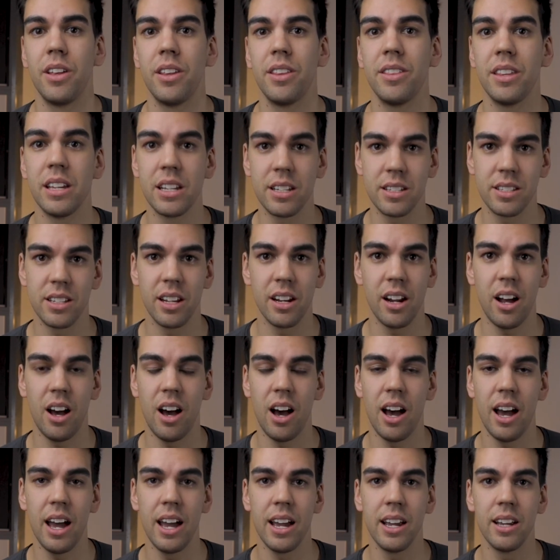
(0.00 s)
things that
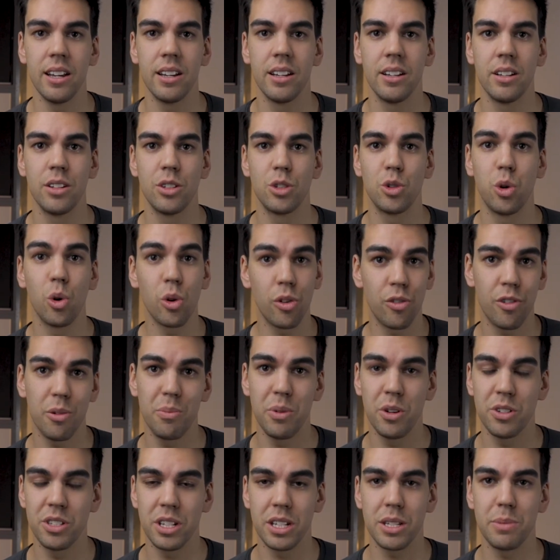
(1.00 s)
I took from
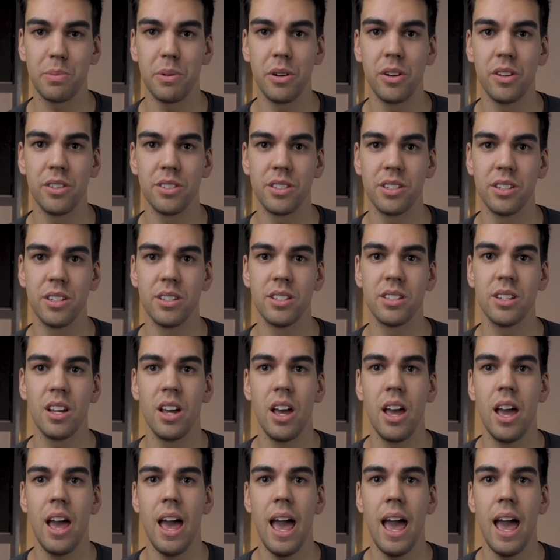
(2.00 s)
those experiences